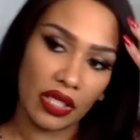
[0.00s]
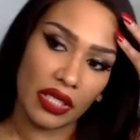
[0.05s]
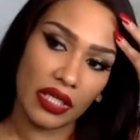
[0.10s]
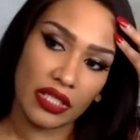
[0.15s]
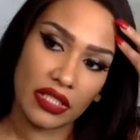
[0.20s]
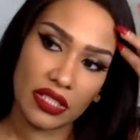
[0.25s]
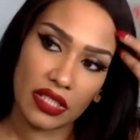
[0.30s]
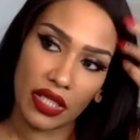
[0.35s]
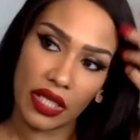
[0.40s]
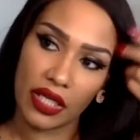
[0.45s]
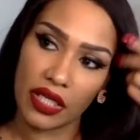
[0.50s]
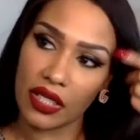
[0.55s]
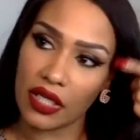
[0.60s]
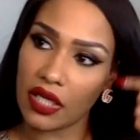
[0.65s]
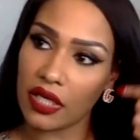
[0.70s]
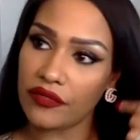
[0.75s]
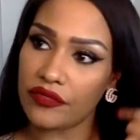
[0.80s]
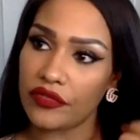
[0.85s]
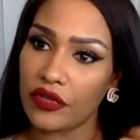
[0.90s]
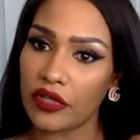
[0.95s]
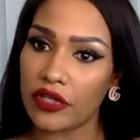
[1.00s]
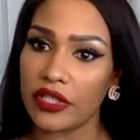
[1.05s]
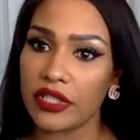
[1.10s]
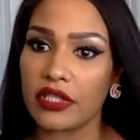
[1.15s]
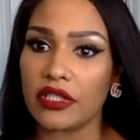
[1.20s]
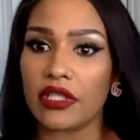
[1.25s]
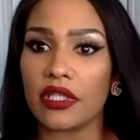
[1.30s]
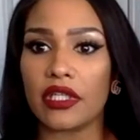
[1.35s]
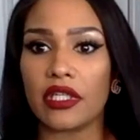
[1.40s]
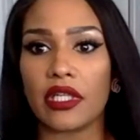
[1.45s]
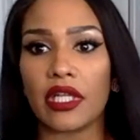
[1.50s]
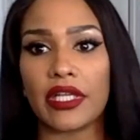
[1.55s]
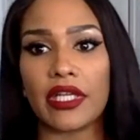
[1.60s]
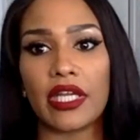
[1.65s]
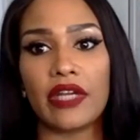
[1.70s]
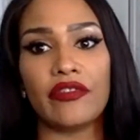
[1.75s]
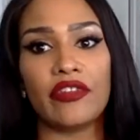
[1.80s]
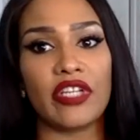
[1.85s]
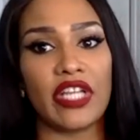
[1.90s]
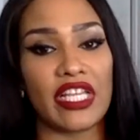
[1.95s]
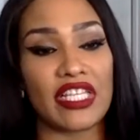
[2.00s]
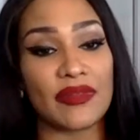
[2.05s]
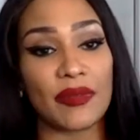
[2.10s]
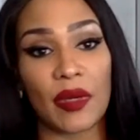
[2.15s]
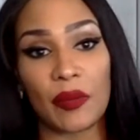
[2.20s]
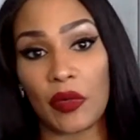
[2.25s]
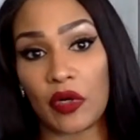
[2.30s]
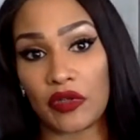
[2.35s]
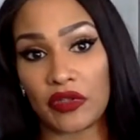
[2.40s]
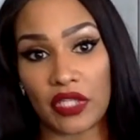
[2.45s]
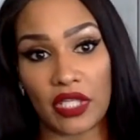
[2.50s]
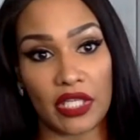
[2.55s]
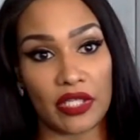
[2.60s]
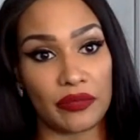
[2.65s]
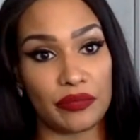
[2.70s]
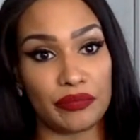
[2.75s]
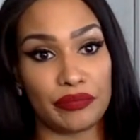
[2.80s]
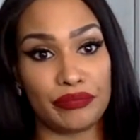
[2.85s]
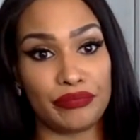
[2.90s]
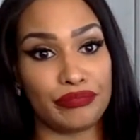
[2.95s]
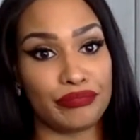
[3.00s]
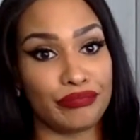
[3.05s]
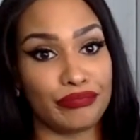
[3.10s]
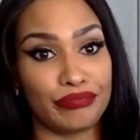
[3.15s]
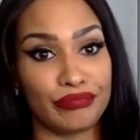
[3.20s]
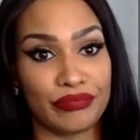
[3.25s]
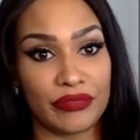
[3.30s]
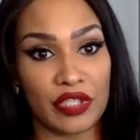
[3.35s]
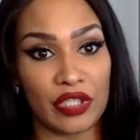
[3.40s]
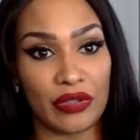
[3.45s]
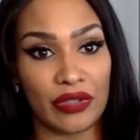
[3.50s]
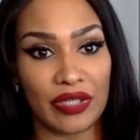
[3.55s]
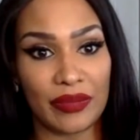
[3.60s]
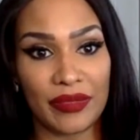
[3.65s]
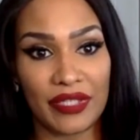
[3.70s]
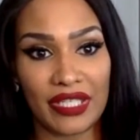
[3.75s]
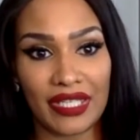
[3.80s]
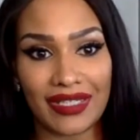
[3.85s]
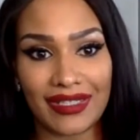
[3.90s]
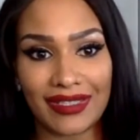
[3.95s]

It's like I've already done it. Like every day is my birthday. You know what I mean?